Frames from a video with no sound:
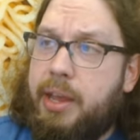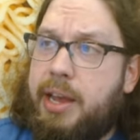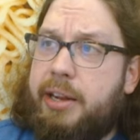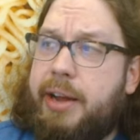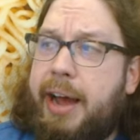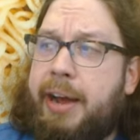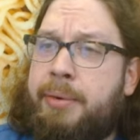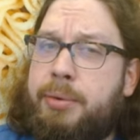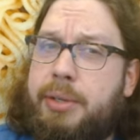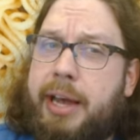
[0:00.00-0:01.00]
And I
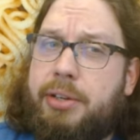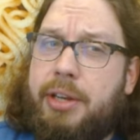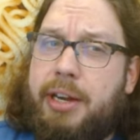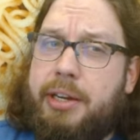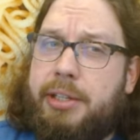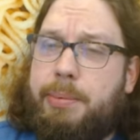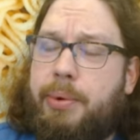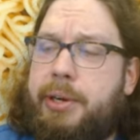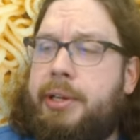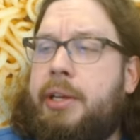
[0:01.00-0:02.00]
was actually kind of
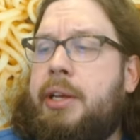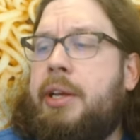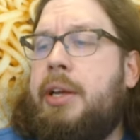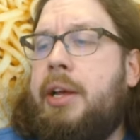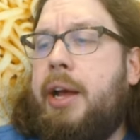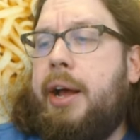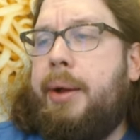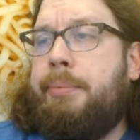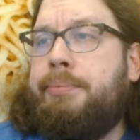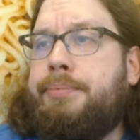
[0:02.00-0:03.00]
disappointed.
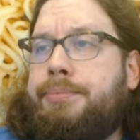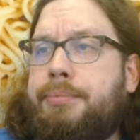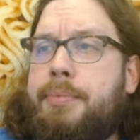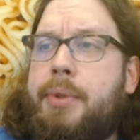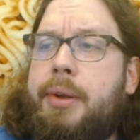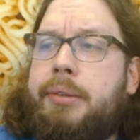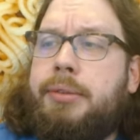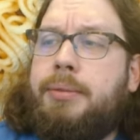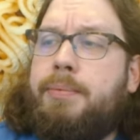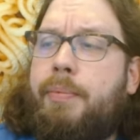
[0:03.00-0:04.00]
Um,
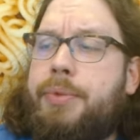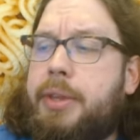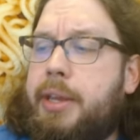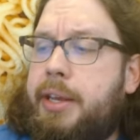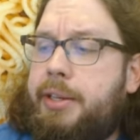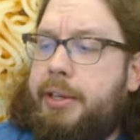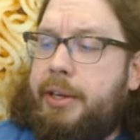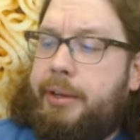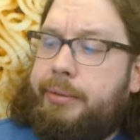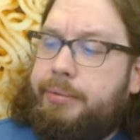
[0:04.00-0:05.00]
it uh,